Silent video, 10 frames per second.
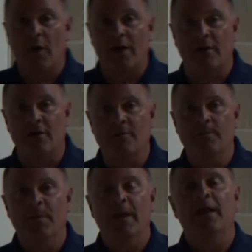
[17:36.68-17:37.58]

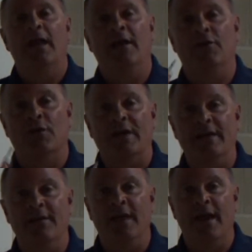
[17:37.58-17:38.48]
quicker, and you're
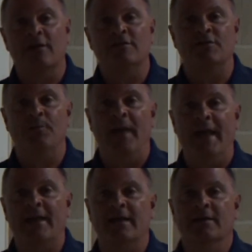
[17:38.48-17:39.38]
in there to
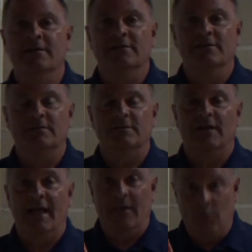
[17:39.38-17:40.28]
make,
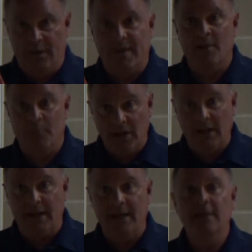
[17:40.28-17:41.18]
with the
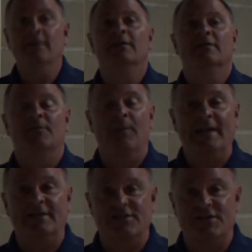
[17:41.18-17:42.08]
ability to
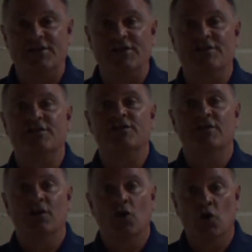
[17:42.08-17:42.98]
make
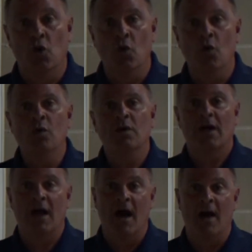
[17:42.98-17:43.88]
decisions
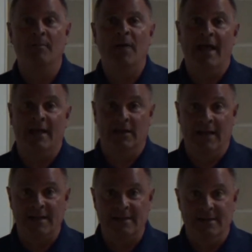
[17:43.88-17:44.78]
cool, calm, and
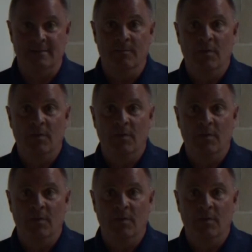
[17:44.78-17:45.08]
collected.